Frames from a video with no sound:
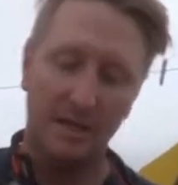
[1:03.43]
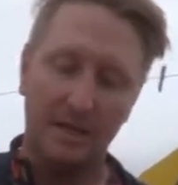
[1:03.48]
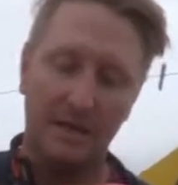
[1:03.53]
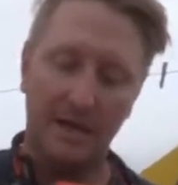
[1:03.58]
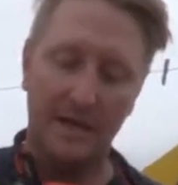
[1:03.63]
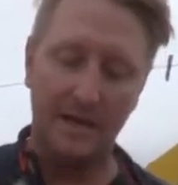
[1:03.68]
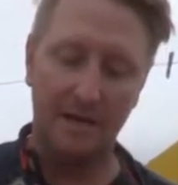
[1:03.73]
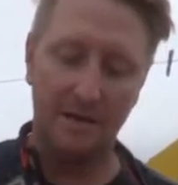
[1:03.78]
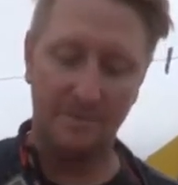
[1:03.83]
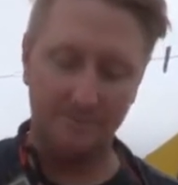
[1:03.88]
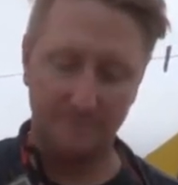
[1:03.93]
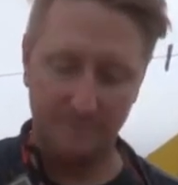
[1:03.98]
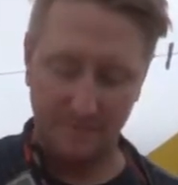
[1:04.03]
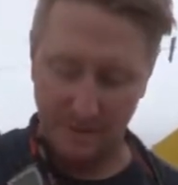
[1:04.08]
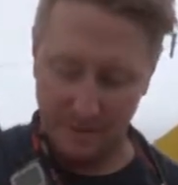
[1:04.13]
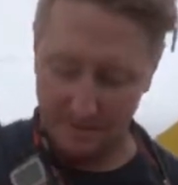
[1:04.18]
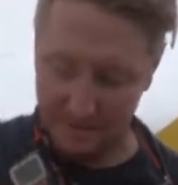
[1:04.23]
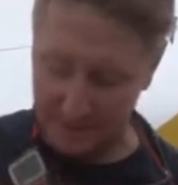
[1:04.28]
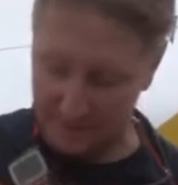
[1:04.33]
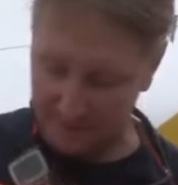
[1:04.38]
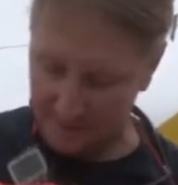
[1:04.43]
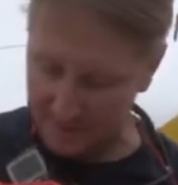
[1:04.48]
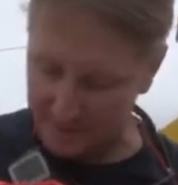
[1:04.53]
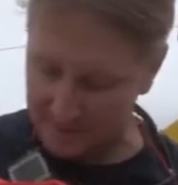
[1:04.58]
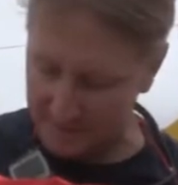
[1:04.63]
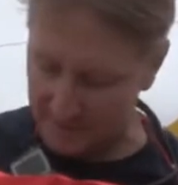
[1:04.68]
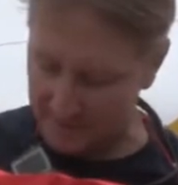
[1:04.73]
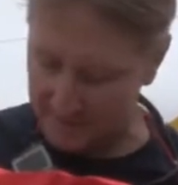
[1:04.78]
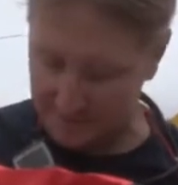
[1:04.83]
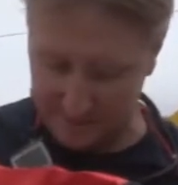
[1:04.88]
Now this one
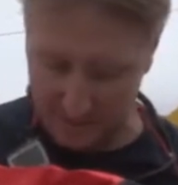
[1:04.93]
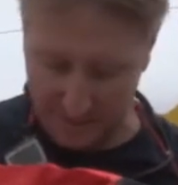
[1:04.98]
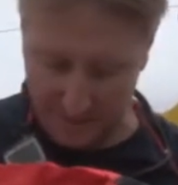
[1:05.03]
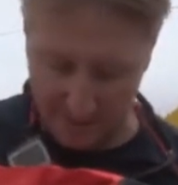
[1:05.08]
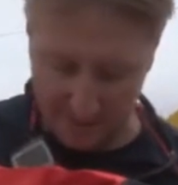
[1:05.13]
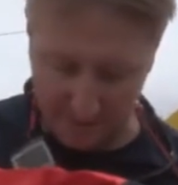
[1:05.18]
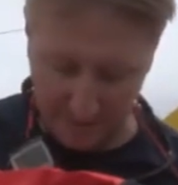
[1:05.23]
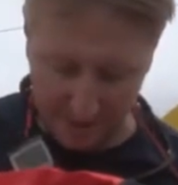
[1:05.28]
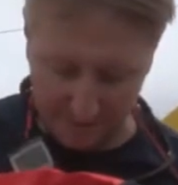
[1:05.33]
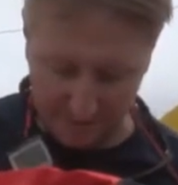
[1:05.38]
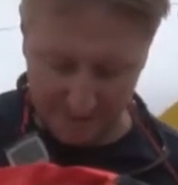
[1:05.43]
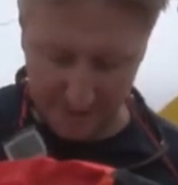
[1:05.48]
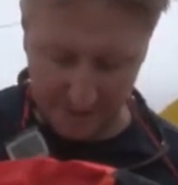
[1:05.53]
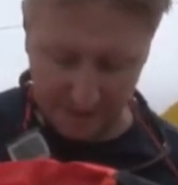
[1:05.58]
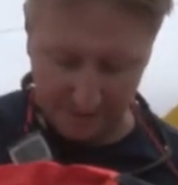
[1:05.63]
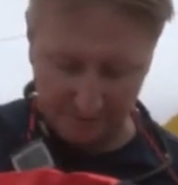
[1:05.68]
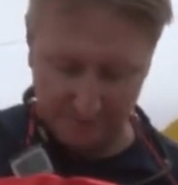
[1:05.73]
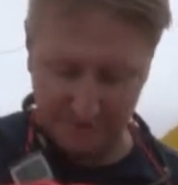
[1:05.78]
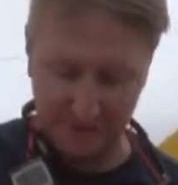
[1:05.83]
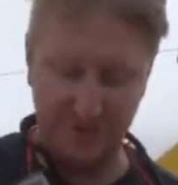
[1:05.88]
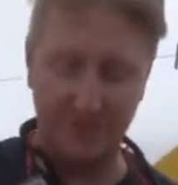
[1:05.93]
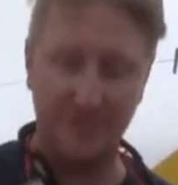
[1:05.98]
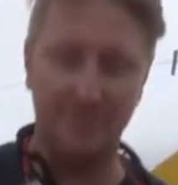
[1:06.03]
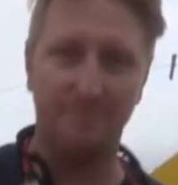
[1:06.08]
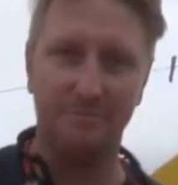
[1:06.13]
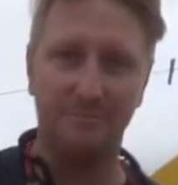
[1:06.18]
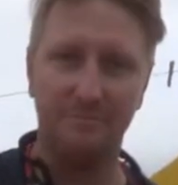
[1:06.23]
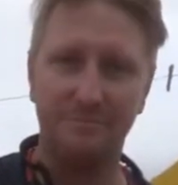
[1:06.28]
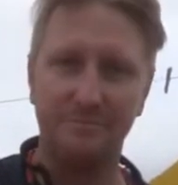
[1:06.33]
says life jacket for ship,